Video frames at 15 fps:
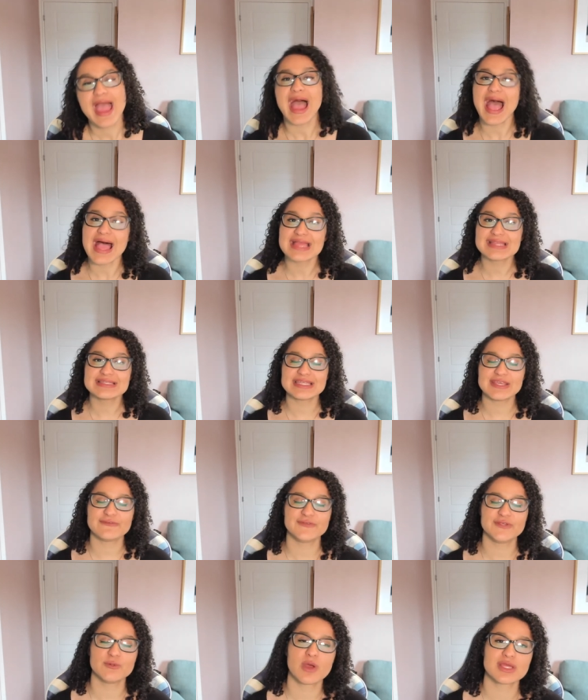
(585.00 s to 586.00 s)
and
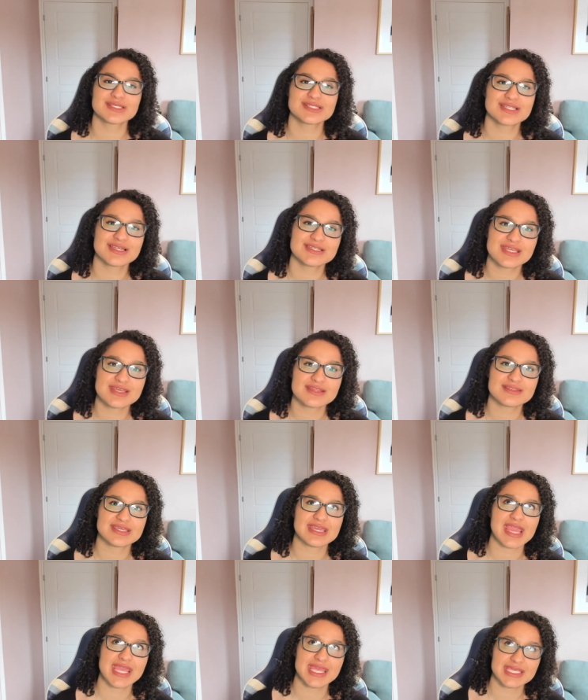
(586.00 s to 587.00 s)
if you are studying
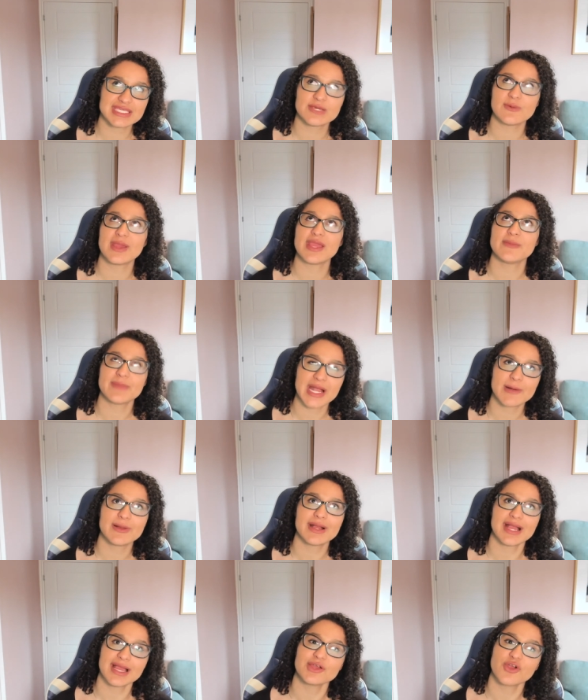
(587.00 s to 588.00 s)
the AQA power
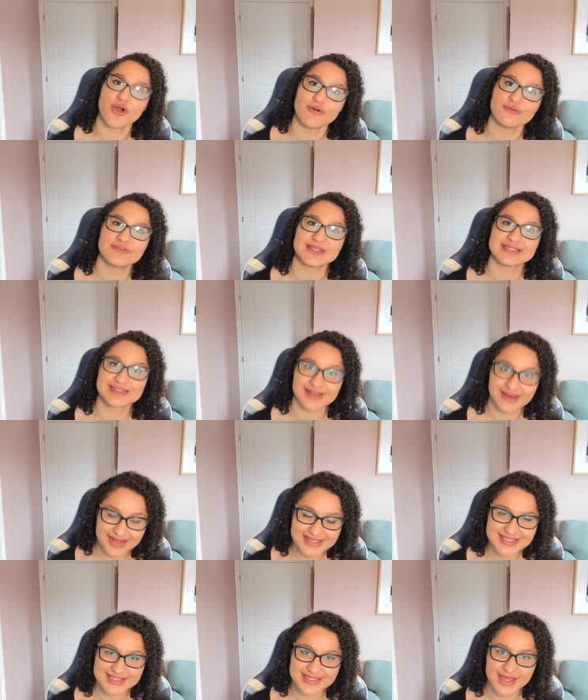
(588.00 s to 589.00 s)
and conflict
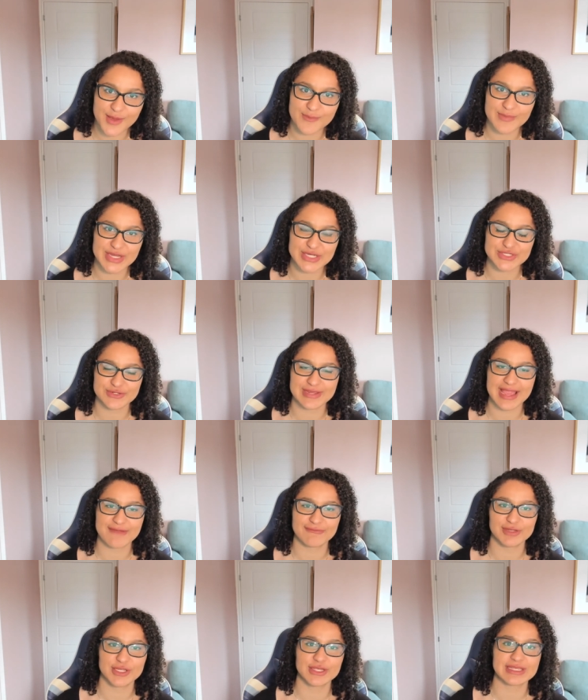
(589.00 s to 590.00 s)
cluster make sure you have
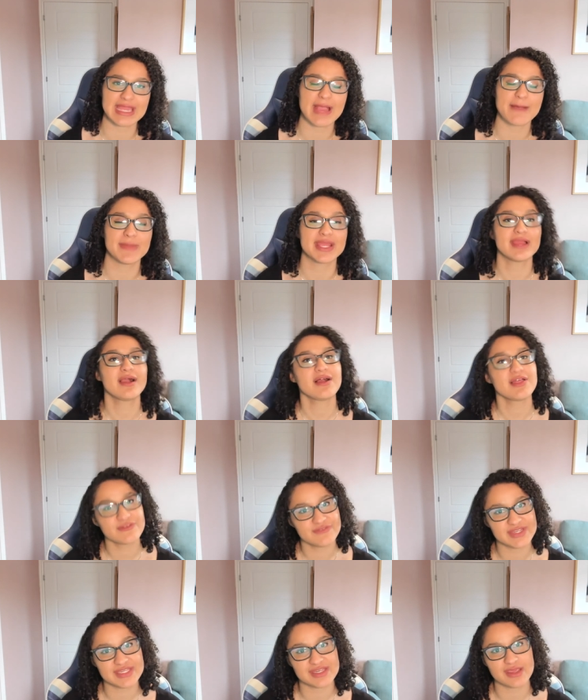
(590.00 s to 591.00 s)
a look at my other
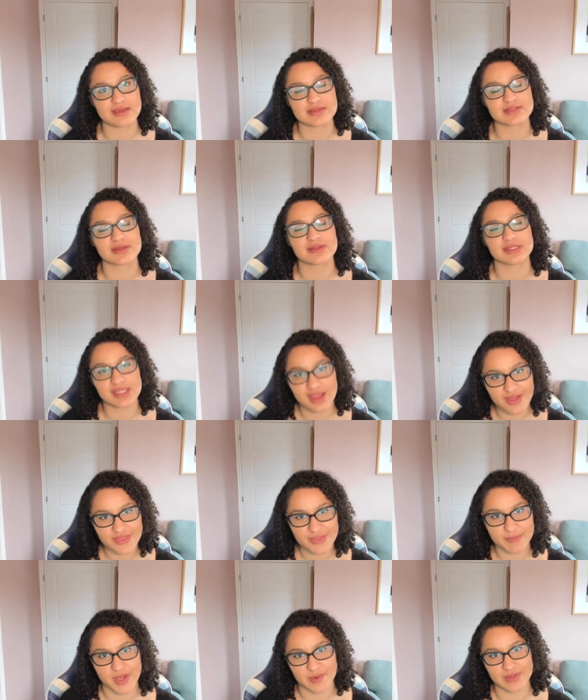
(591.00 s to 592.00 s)
videos on the
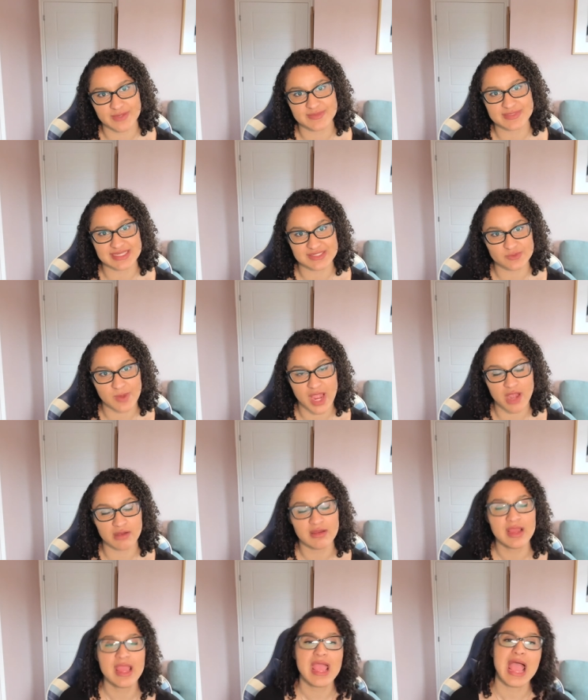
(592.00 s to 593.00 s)
other poems as
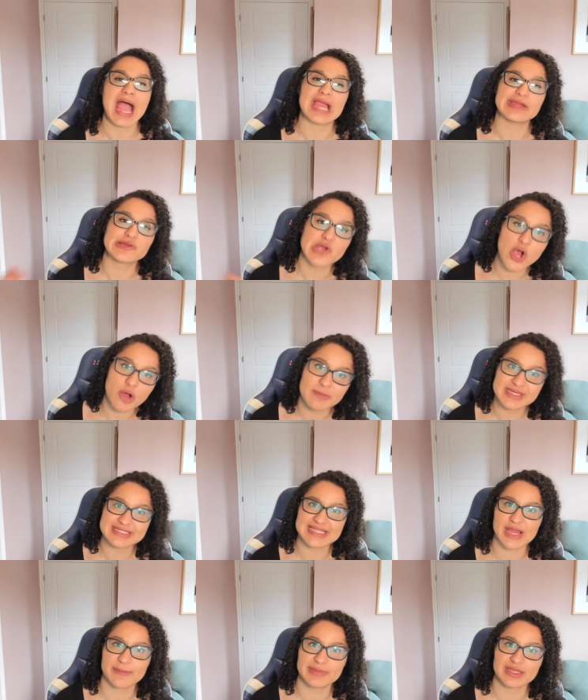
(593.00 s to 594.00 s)
well and comment
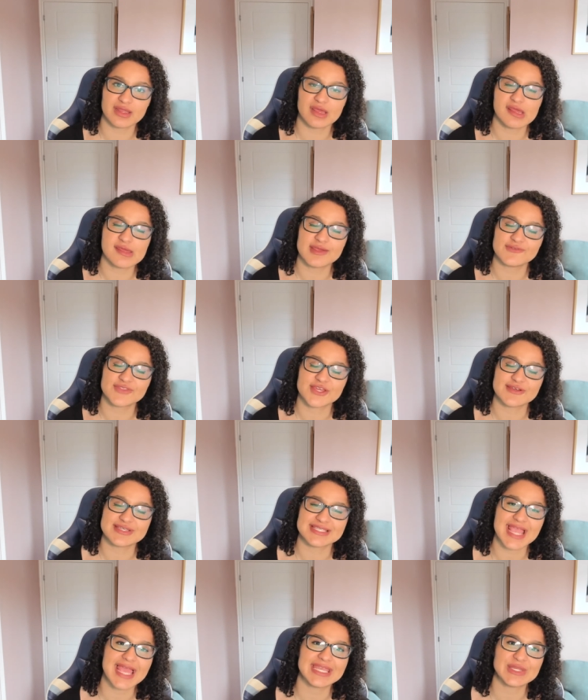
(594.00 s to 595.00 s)
down below if there
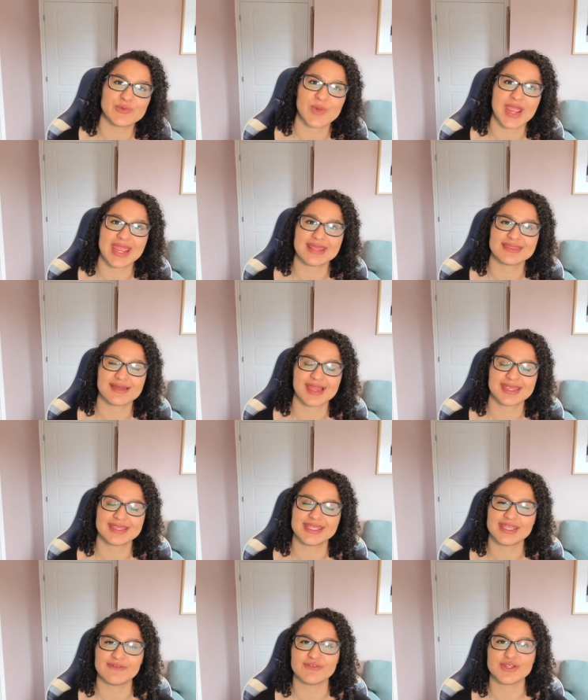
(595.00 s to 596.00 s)
is any way that I
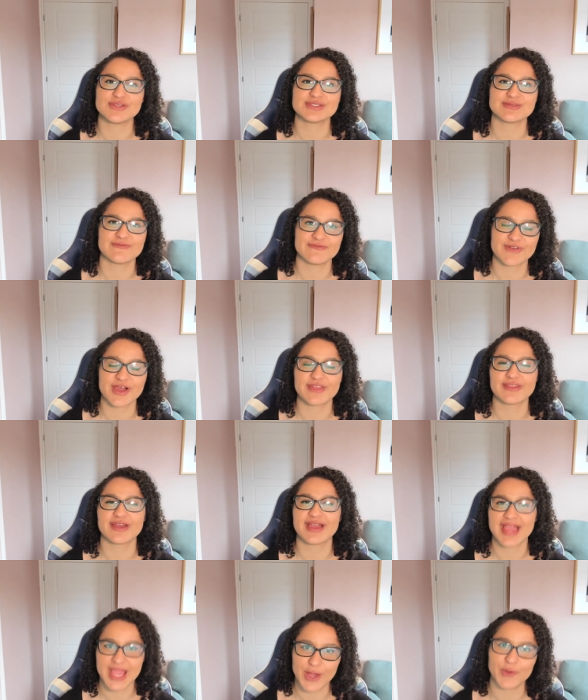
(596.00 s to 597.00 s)
can give you some further
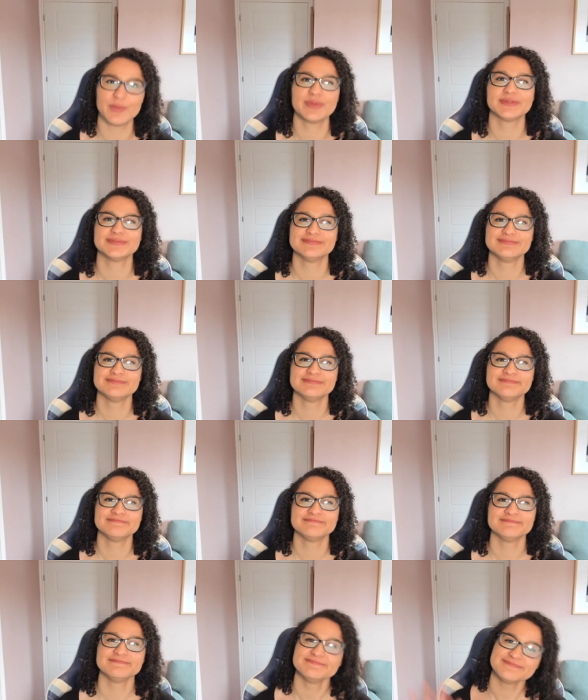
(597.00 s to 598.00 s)
help.
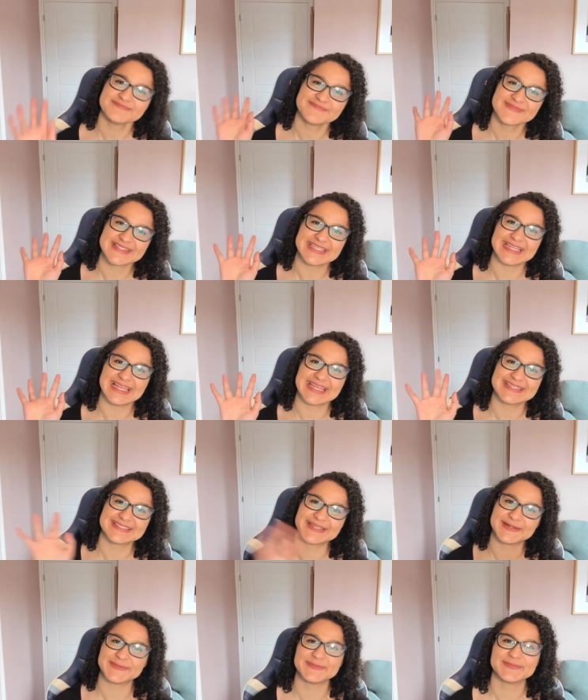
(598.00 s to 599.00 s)
See you
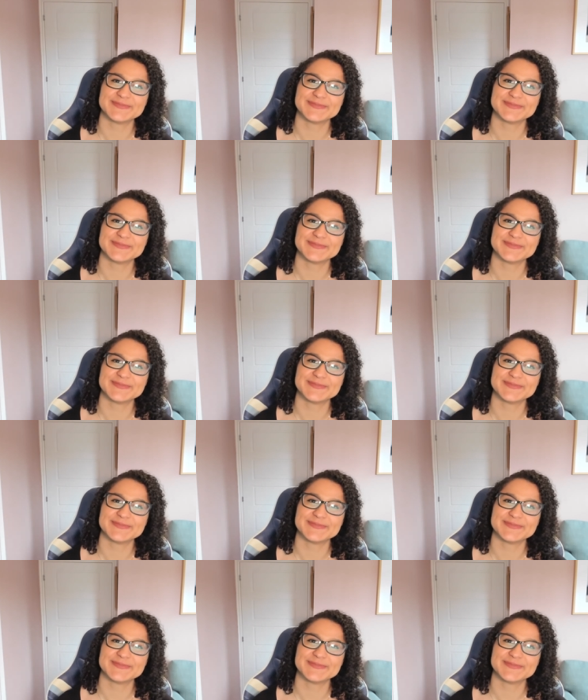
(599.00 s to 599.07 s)
later.